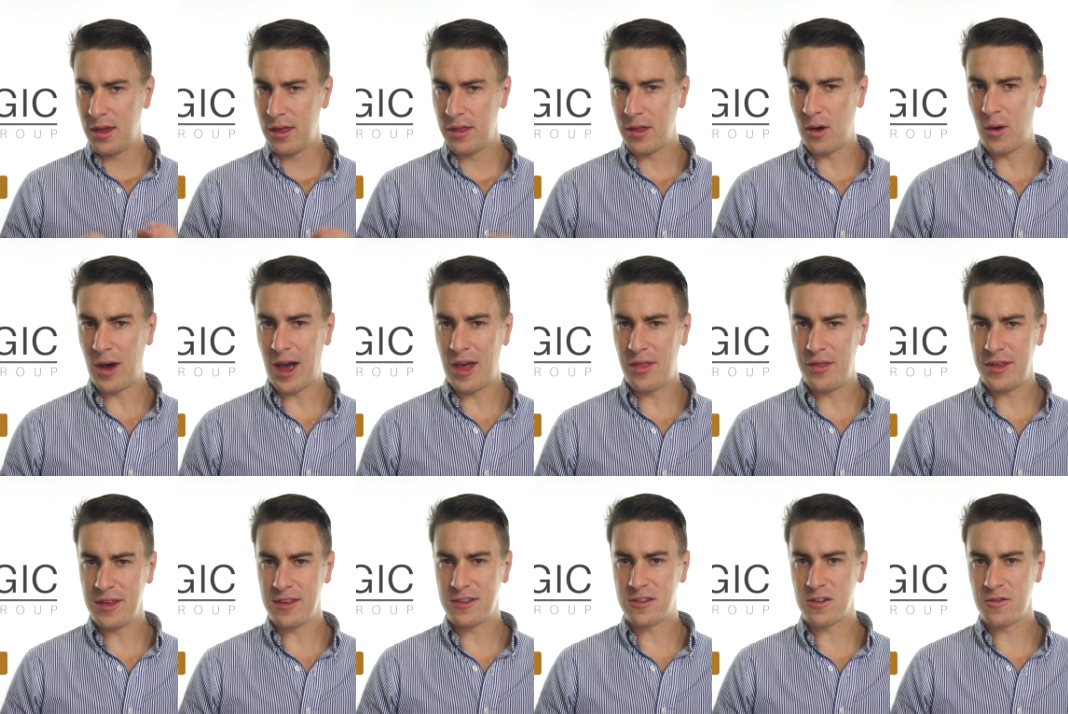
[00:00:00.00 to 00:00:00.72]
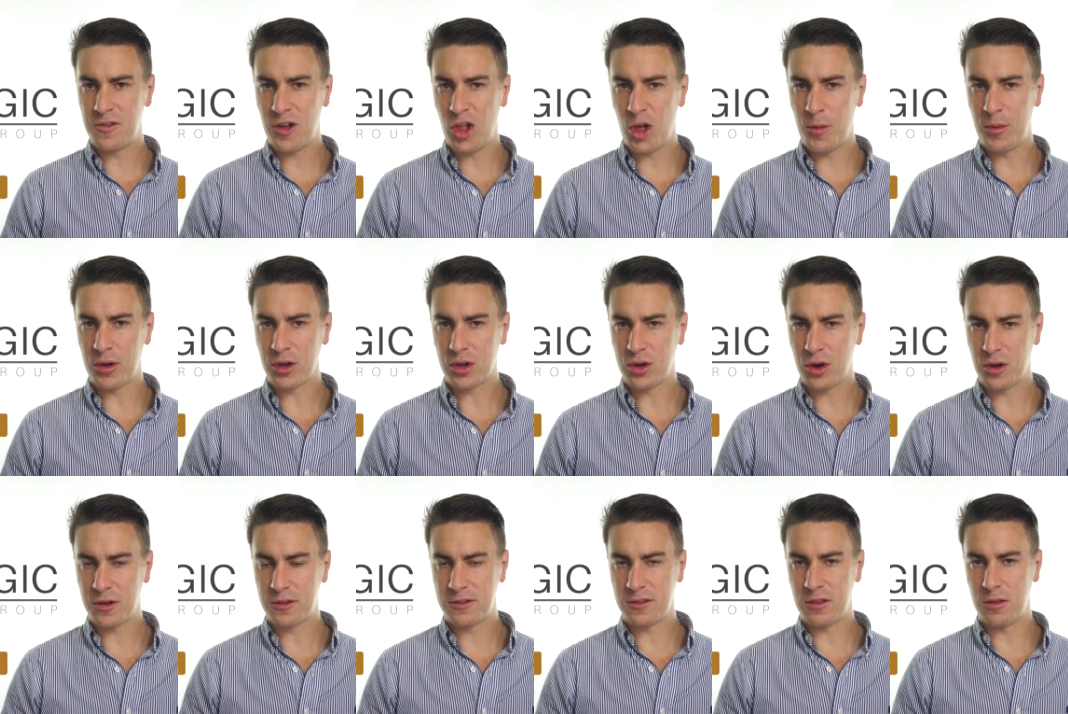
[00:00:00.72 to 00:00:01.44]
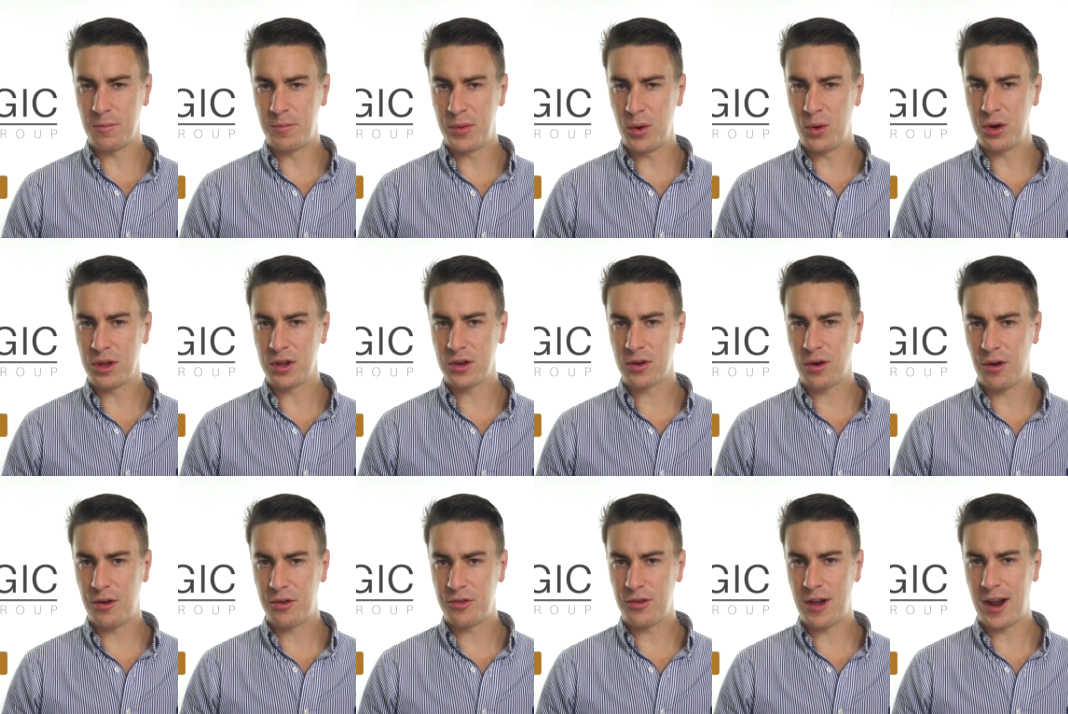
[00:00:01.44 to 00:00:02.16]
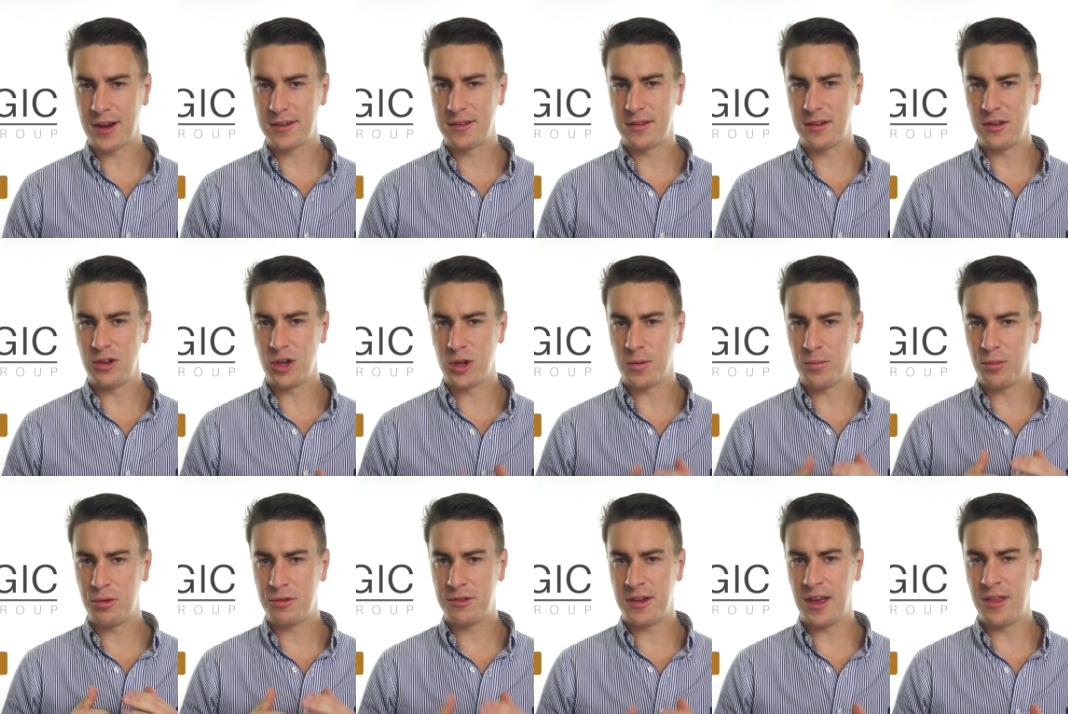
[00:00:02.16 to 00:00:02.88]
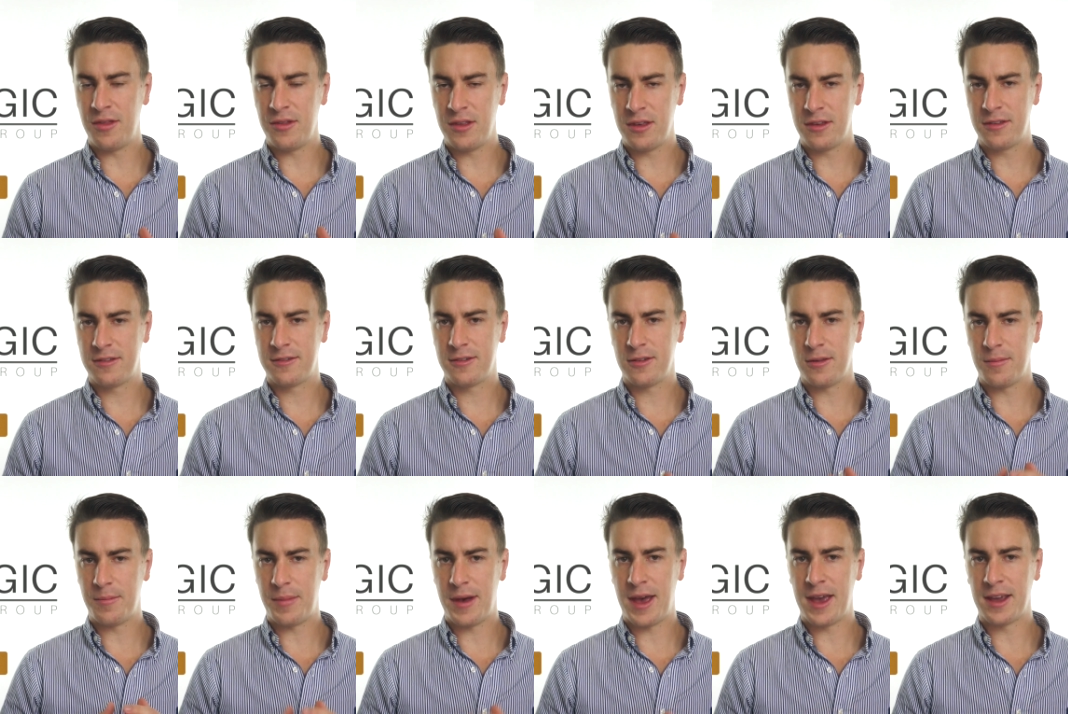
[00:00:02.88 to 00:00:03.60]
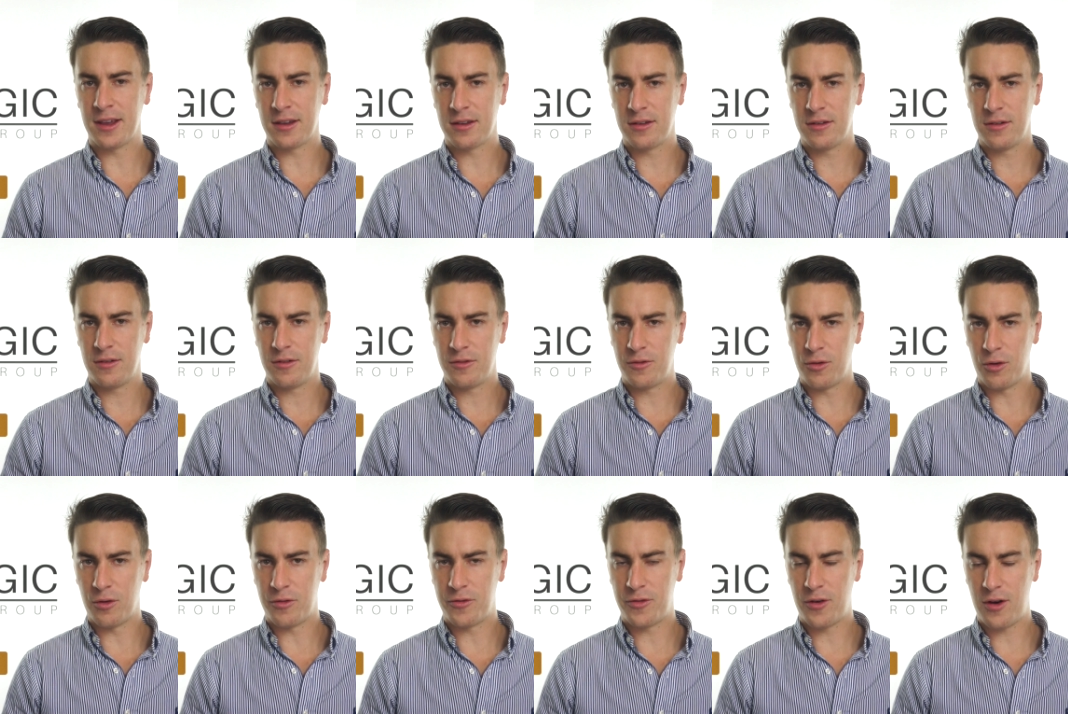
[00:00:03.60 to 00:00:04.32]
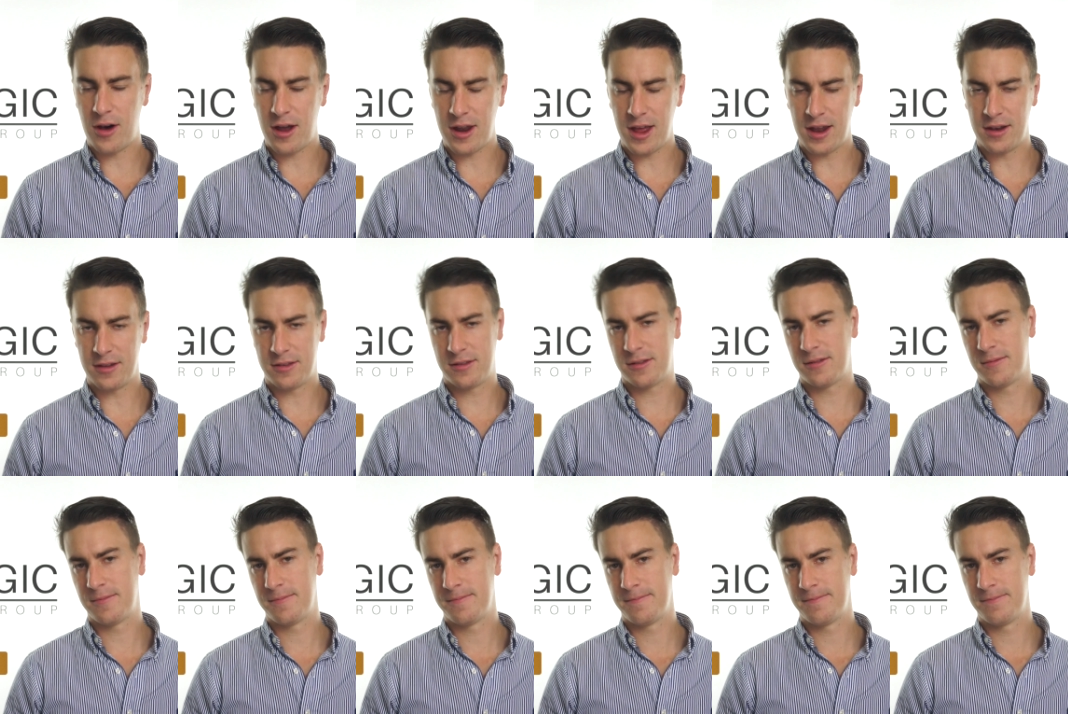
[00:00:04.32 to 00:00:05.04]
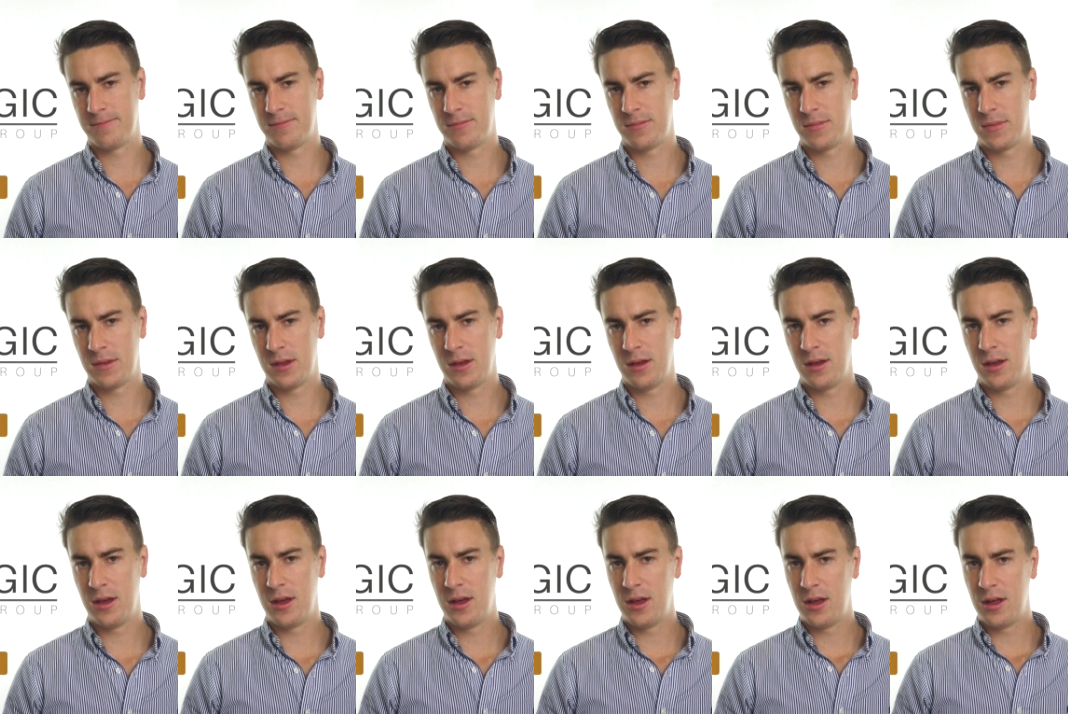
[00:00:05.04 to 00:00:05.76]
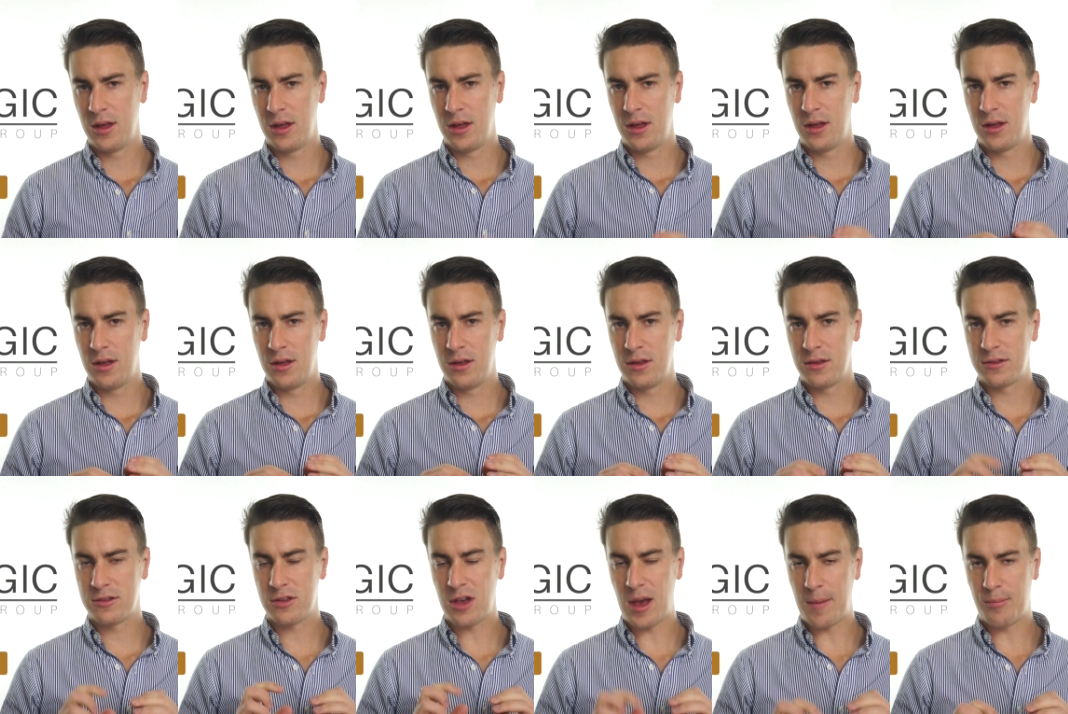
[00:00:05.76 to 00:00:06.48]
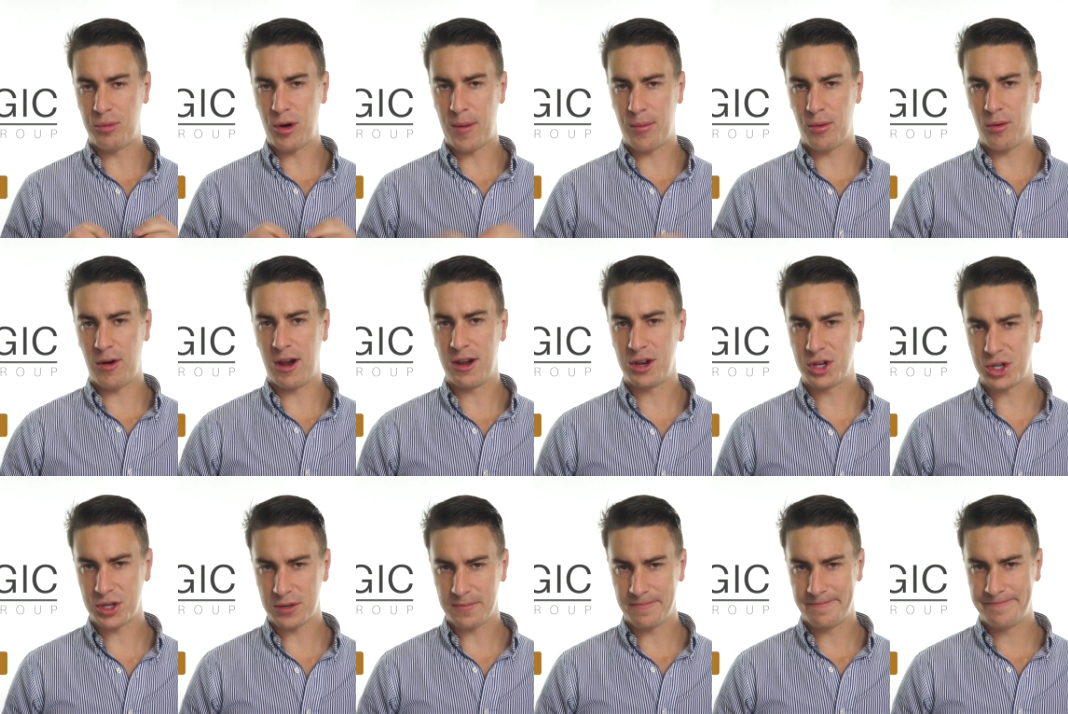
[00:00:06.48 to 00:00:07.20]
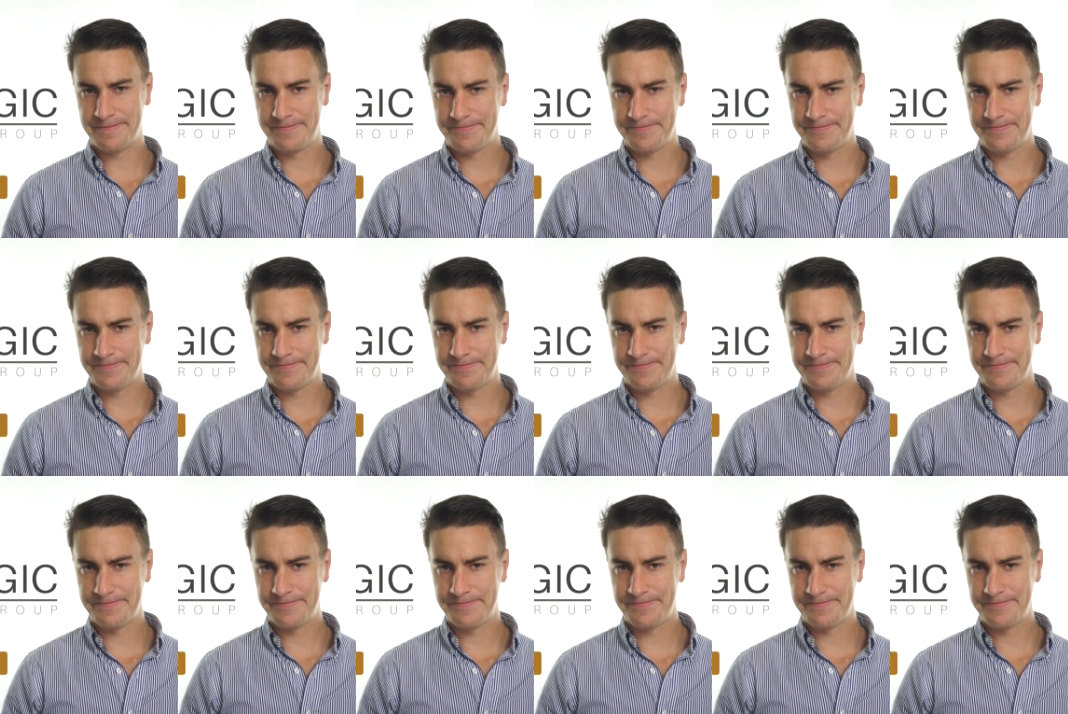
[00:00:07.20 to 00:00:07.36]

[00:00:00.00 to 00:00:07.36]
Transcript: They'll add these development costs to the building contract. You can present this to the bank for finance. Site preparation.